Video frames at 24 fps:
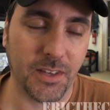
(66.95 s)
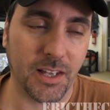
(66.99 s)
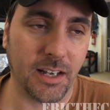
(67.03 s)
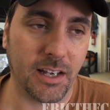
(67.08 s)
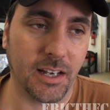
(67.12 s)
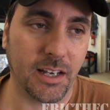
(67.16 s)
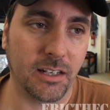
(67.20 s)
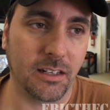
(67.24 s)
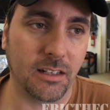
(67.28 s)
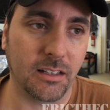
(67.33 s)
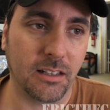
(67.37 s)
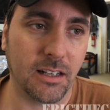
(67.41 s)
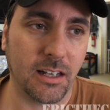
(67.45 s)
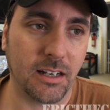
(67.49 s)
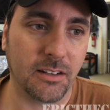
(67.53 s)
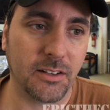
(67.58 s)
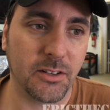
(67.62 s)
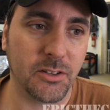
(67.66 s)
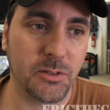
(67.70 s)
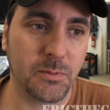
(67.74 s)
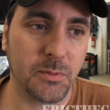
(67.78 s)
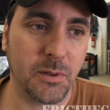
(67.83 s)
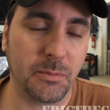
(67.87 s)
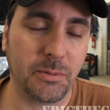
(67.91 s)
And a lot of
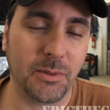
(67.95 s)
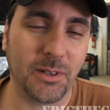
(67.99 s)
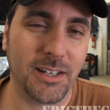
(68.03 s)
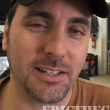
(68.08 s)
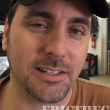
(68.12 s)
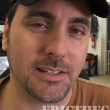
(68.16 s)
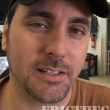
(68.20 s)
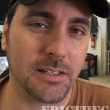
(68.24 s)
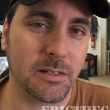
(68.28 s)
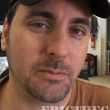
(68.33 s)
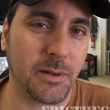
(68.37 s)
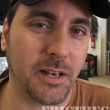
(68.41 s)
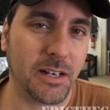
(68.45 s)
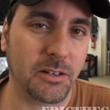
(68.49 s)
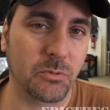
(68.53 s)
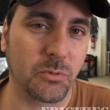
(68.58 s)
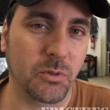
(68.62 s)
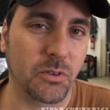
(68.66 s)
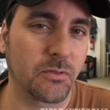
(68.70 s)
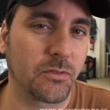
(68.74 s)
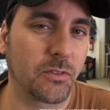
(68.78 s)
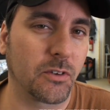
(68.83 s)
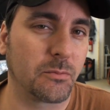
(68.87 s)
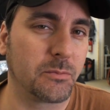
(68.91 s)
those people I suspect
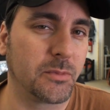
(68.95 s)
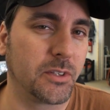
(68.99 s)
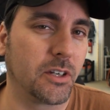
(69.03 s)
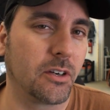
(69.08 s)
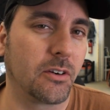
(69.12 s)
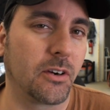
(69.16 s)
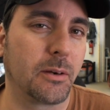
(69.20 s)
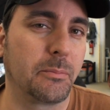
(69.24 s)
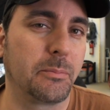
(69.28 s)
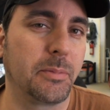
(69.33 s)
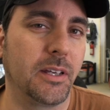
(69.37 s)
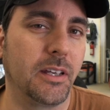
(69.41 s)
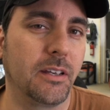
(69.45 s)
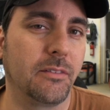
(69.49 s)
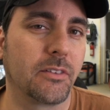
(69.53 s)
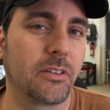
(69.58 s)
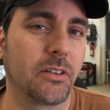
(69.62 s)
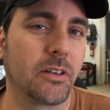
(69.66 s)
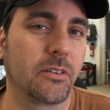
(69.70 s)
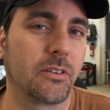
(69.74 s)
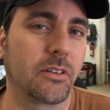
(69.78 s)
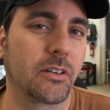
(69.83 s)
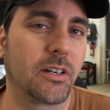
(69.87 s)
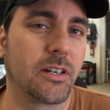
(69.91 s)
were from Europe, even
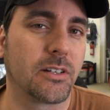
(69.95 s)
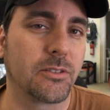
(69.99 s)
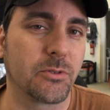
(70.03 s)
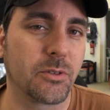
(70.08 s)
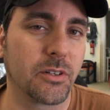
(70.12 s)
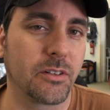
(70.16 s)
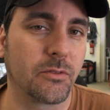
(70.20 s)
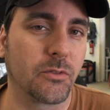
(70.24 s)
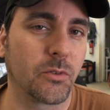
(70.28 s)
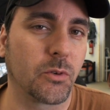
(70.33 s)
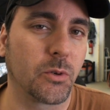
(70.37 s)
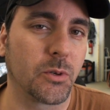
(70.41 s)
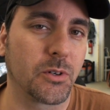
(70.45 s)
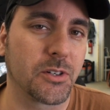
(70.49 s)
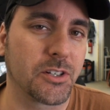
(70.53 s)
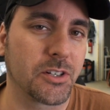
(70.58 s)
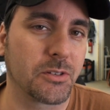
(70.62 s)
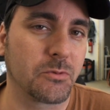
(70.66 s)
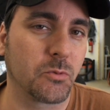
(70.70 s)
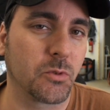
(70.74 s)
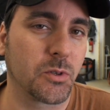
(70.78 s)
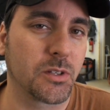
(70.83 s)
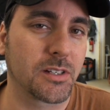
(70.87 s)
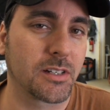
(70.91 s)
though the country of
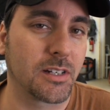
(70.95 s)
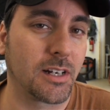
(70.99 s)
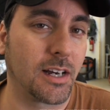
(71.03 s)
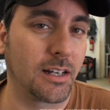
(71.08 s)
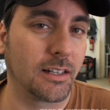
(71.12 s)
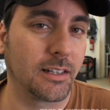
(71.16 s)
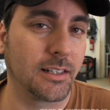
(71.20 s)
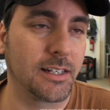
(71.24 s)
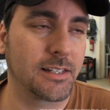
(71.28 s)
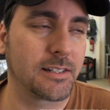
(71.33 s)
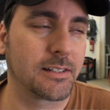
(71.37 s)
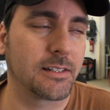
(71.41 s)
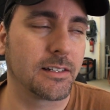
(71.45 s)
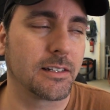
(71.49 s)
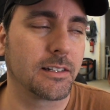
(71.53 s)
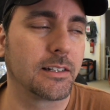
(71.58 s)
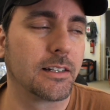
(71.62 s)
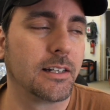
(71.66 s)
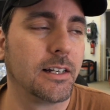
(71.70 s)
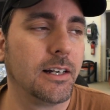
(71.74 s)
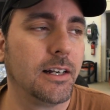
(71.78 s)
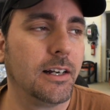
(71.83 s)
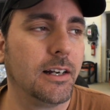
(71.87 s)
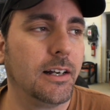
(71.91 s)
origin was not listed.
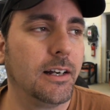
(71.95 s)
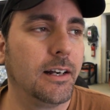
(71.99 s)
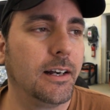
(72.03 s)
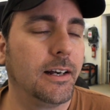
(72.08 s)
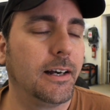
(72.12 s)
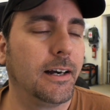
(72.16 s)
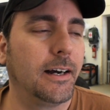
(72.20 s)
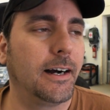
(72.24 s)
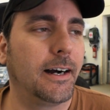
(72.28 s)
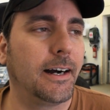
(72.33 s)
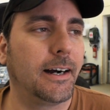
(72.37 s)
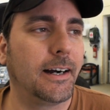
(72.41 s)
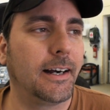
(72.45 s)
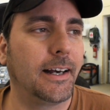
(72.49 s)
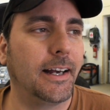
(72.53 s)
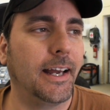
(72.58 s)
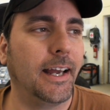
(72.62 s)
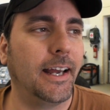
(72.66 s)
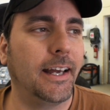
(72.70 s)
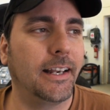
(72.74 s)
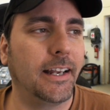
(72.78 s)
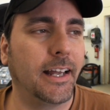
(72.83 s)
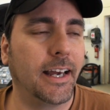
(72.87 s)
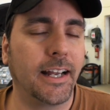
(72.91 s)
Uh,
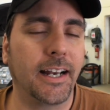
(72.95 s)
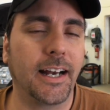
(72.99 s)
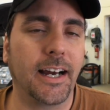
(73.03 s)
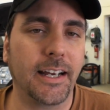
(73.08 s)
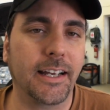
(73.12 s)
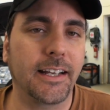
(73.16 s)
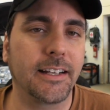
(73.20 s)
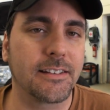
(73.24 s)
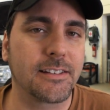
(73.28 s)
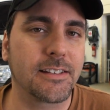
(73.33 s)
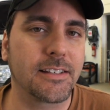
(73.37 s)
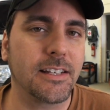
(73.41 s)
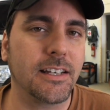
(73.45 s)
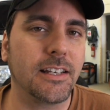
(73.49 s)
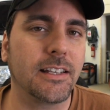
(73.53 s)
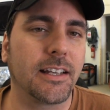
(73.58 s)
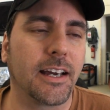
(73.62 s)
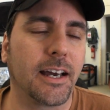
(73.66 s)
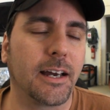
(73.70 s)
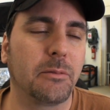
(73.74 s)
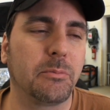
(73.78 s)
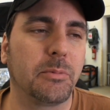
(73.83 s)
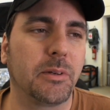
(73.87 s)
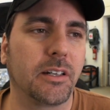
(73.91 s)
and, and I can see
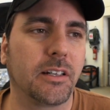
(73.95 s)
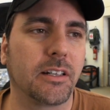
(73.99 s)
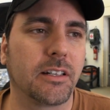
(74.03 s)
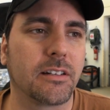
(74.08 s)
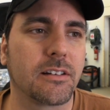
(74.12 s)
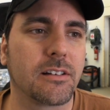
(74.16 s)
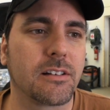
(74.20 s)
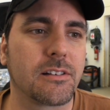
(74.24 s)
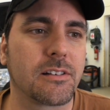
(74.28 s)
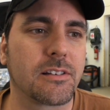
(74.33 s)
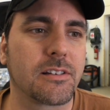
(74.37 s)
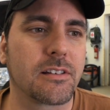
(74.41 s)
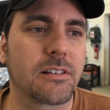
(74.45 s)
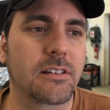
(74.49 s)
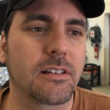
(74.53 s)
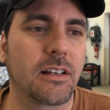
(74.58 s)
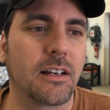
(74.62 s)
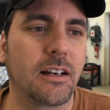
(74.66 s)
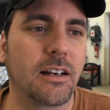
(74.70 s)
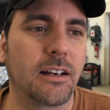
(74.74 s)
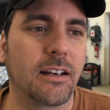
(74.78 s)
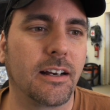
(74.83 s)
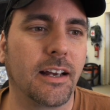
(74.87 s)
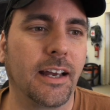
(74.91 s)
that because,
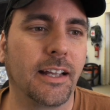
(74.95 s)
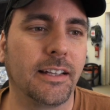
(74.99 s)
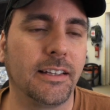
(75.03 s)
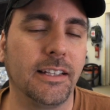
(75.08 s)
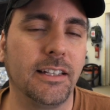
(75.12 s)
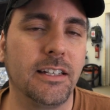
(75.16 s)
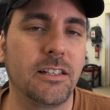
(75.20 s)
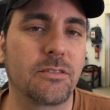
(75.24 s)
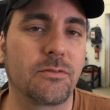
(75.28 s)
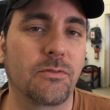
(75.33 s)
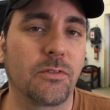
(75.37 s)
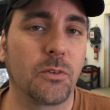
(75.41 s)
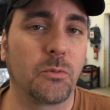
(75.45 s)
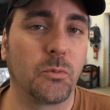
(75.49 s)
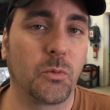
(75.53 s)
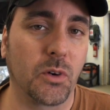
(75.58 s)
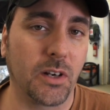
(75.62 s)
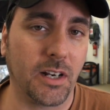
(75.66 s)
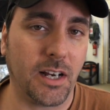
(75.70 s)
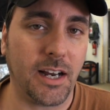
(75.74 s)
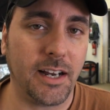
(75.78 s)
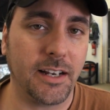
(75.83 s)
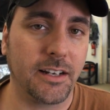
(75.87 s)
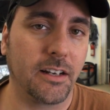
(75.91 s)
uh, at least from
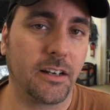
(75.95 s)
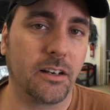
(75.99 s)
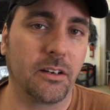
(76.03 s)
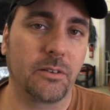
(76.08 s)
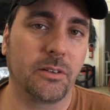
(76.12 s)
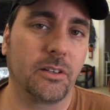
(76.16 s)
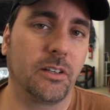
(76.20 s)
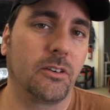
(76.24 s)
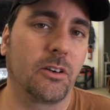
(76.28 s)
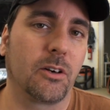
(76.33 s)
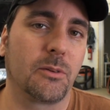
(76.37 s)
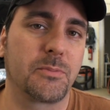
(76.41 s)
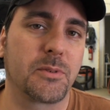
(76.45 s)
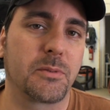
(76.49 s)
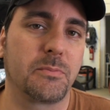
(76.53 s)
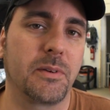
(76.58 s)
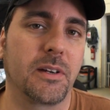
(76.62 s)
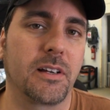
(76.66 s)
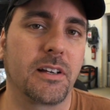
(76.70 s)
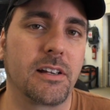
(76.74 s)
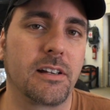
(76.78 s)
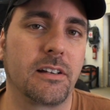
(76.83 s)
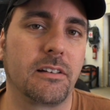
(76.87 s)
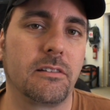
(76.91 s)
what I know, Europe's
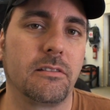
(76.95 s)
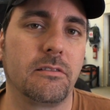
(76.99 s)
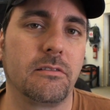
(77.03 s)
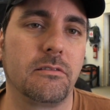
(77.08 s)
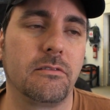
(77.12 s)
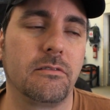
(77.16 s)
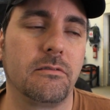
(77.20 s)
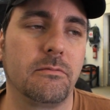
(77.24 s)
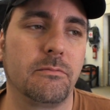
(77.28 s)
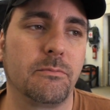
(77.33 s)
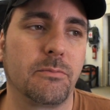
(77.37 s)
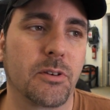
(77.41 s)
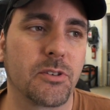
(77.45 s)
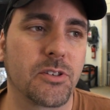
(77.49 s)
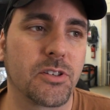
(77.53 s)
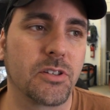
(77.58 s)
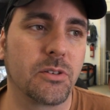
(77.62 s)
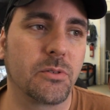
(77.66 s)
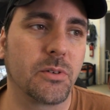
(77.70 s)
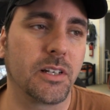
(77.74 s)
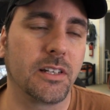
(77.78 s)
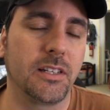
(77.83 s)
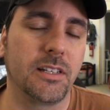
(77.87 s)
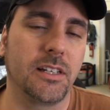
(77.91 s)
been
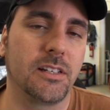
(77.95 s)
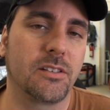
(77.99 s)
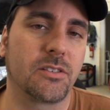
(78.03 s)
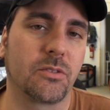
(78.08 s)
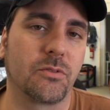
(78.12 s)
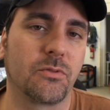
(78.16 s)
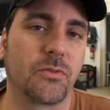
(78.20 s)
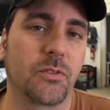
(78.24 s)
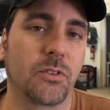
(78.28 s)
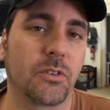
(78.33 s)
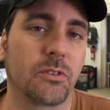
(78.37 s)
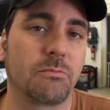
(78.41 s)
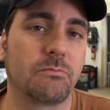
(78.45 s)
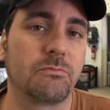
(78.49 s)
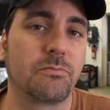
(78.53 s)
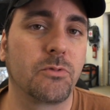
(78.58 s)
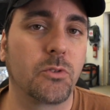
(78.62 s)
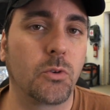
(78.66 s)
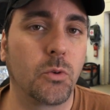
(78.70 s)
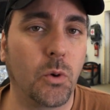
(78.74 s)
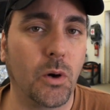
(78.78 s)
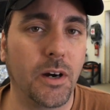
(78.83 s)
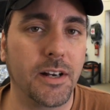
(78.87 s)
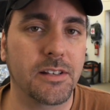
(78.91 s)
pursuing diesel for
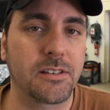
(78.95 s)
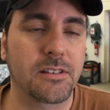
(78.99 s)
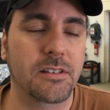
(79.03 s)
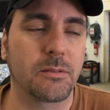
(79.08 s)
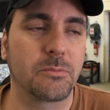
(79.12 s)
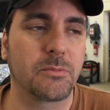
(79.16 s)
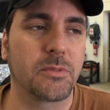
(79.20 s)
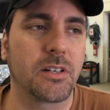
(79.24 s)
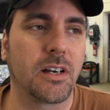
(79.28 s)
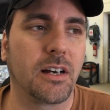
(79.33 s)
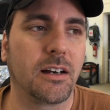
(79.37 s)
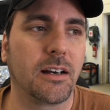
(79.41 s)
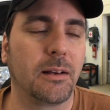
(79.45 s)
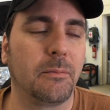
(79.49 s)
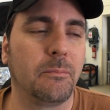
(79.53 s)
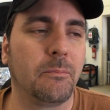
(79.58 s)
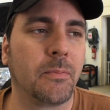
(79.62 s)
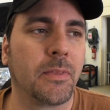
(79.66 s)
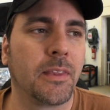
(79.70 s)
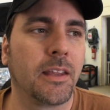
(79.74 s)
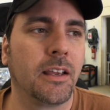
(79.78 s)
quite some time.